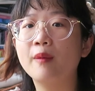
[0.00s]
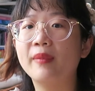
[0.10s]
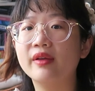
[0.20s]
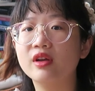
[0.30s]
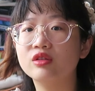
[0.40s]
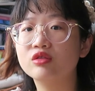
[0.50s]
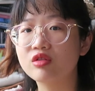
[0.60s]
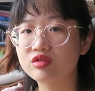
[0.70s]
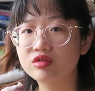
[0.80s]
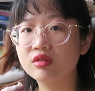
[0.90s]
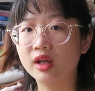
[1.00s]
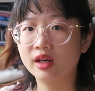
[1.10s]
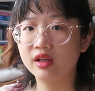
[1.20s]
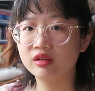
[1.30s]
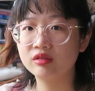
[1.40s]
but not so
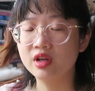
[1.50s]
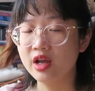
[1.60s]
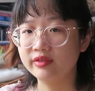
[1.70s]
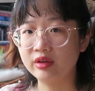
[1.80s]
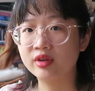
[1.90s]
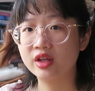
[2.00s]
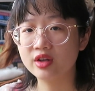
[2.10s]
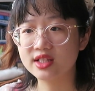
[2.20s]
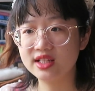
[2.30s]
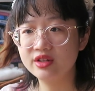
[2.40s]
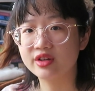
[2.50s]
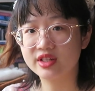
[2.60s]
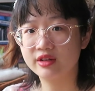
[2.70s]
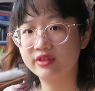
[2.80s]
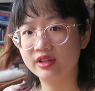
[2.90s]
unlike you that you cannot see
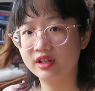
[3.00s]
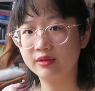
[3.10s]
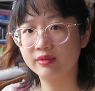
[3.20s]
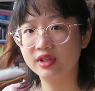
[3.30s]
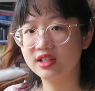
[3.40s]
yourself in them.